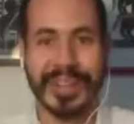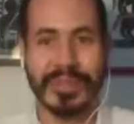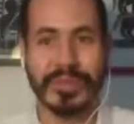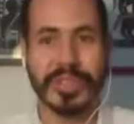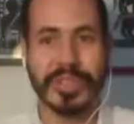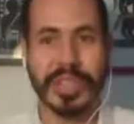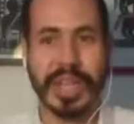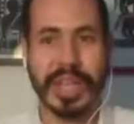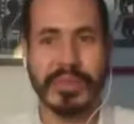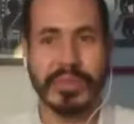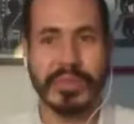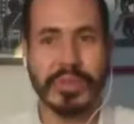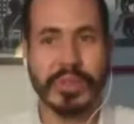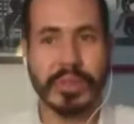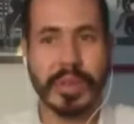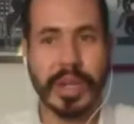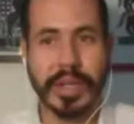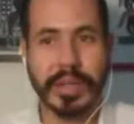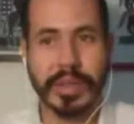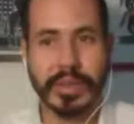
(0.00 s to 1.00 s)
Gustavo,
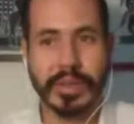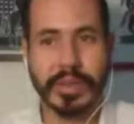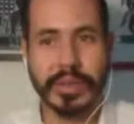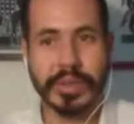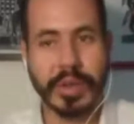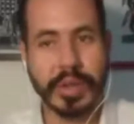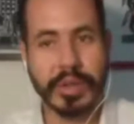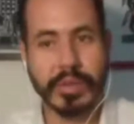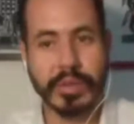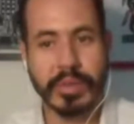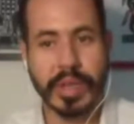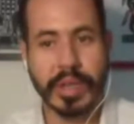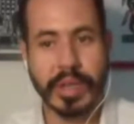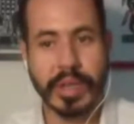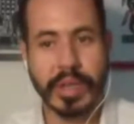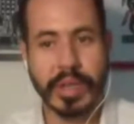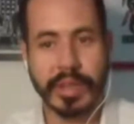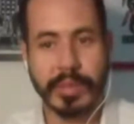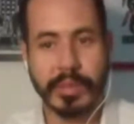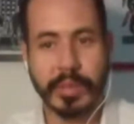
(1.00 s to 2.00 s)
should I do
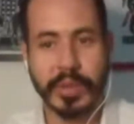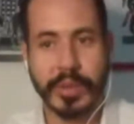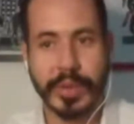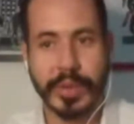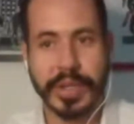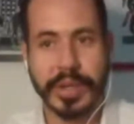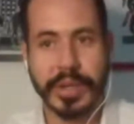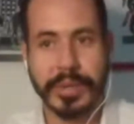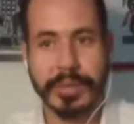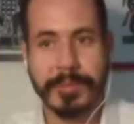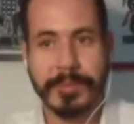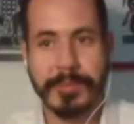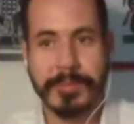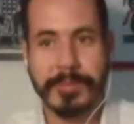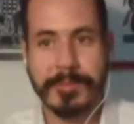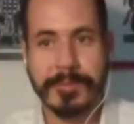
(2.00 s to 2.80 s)
the moderation?